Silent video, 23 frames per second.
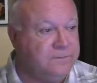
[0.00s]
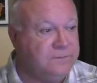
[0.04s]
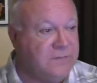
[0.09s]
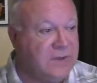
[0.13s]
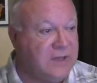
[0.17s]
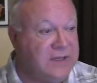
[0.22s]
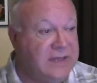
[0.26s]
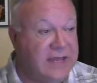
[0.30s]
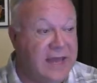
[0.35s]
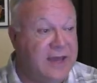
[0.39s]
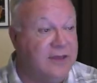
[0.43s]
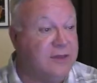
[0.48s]

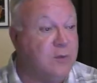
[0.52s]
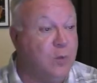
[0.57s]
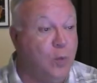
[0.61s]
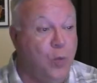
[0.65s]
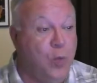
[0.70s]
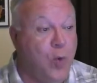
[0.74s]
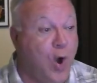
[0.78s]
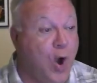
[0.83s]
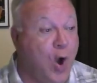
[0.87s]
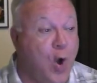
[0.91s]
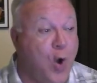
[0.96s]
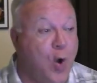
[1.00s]
Yes,
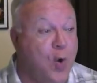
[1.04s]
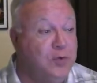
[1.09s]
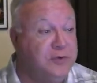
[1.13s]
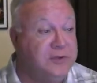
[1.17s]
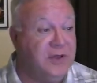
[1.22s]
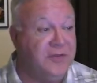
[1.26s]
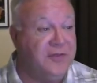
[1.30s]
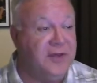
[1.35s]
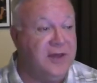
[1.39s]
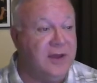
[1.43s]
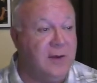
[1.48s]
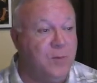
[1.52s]
woe to
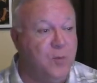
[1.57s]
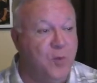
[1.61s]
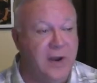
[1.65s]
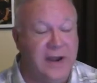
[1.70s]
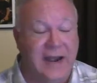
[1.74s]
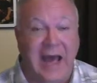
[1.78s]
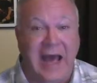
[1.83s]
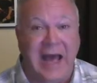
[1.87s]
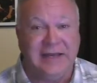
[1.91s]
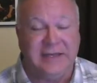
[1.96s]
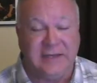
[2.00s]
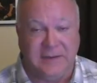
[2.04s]
them when
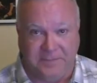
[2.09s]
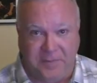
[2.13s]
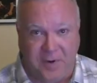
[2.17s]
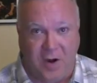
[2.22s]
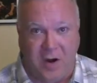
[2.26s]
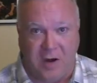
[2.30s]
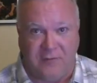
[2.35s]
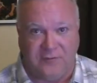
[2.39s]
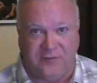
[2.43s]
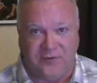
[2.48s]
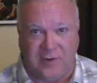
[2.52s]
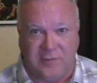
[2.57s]
I
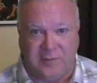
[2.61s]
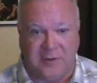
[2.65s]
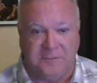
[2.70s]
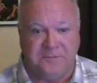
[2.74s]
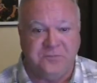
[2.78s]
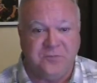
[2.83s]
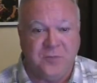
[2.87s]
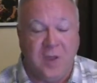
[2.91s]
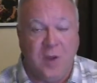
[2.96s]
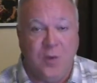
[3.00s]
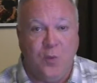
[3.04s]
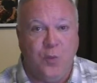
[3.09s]
depart from them,
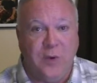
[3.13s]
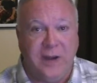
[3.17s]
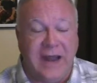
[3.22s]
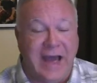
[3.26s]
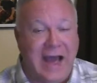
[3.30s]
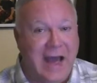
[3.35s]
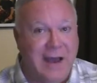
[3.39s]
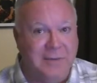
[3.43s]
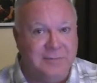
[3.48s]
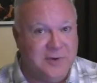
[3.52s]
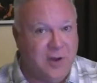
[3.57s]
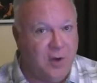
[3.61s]
when
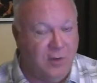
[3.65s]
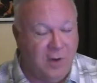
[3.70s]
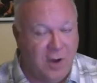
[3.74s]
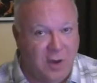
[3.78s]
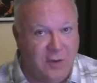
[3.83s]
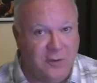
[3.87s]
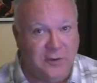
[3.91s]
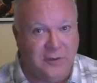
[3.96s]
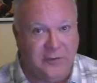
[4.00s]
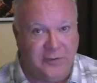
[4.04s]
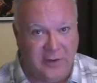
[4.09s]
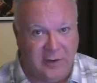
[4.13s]
I'm no
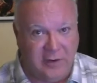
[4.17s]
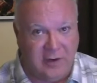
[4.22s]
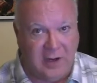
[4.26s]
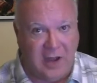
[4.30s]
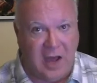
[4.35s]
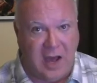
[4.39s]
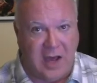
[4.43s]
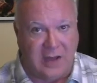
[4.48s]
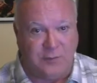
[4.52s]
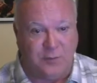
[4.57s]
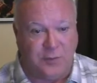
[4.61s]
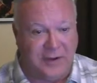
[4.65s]
longer their
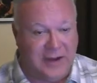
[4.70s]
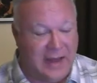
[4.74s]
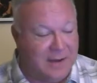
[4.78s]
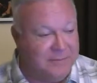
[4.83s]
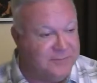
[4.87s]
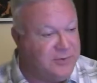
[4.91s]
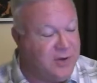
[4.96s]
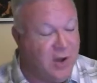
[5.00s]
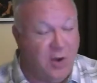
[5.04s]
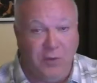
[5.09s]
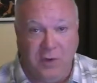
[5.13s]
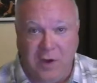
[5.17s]
God, when
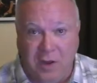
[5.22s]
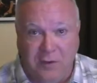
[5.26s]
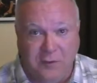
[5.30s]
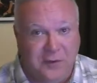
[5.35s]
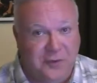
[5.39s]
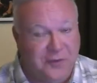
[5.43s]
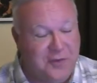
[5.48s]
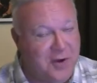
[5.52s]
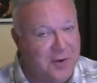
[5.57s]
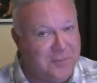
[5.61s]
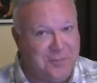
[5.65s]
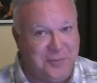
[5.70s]
I'm no longer
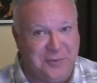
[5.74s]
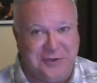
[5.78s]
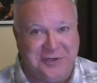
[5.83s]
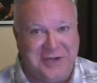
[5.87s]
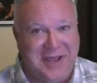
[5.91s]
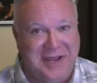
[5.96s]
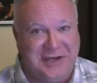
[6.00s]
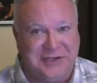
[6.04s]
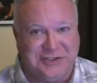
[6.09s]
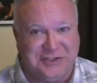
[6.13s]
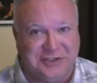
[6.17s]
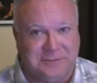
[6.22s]
their
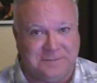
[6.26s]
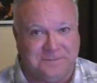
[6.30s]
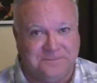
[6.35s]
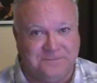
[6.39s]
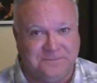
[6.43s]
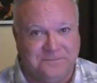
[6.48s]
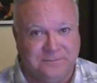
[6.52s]
protection,